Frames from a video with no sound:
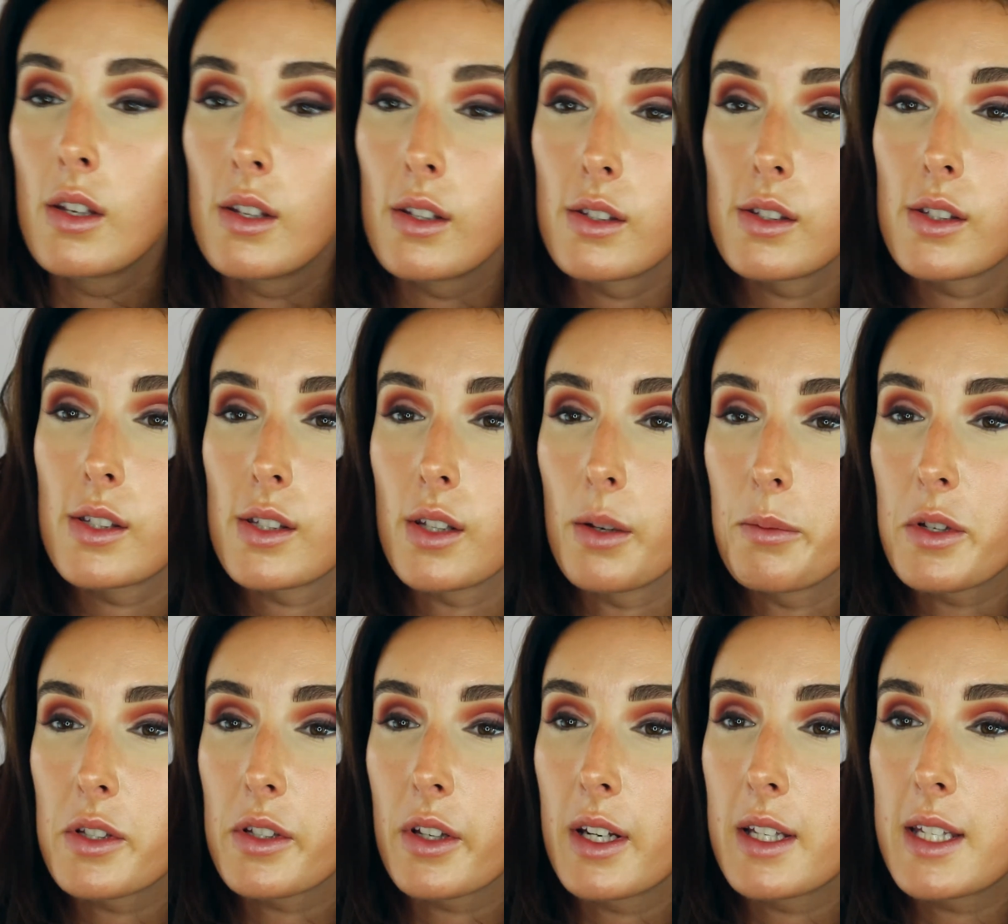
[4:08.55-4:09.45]
So I'm
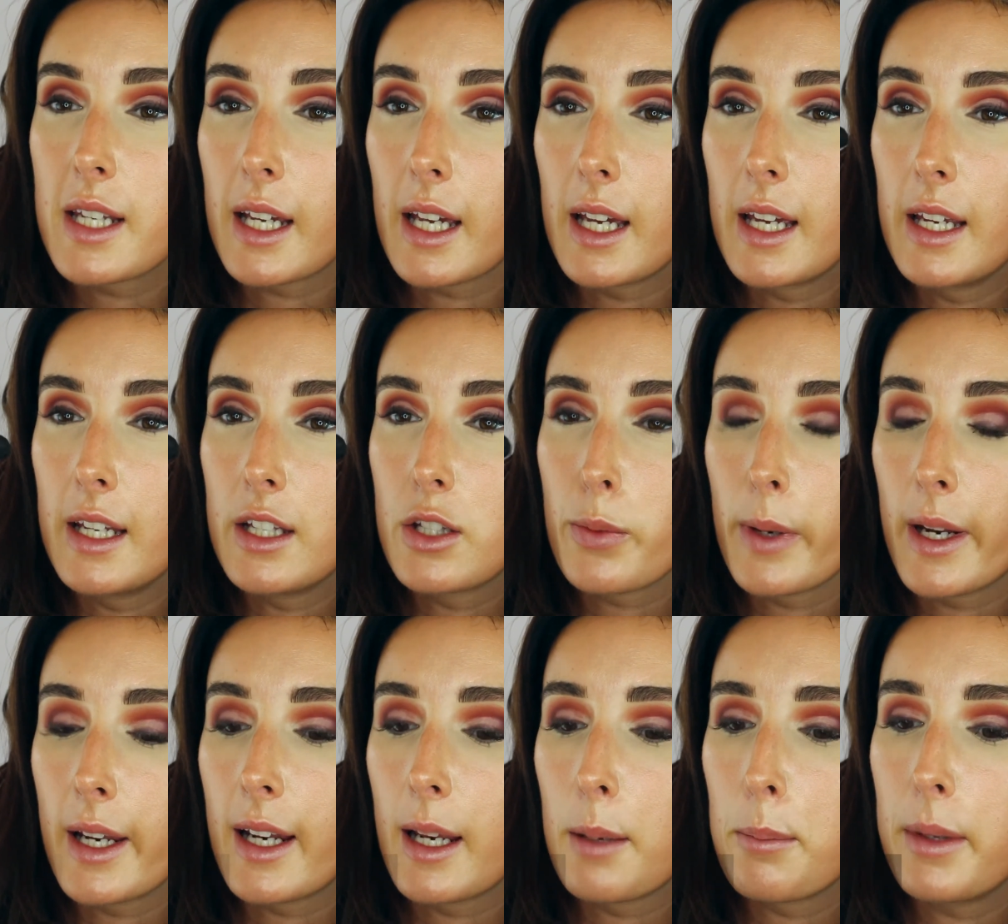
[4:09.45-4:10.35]
just going to take a
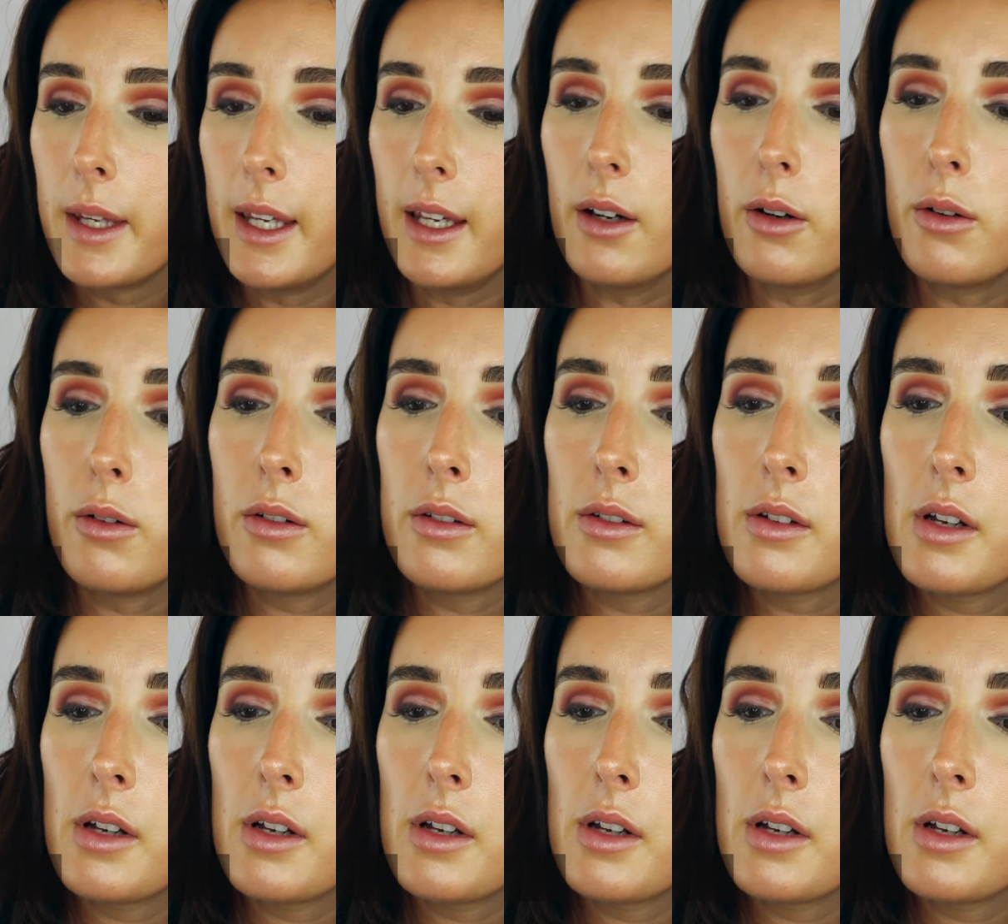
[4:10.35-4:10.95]
29PO,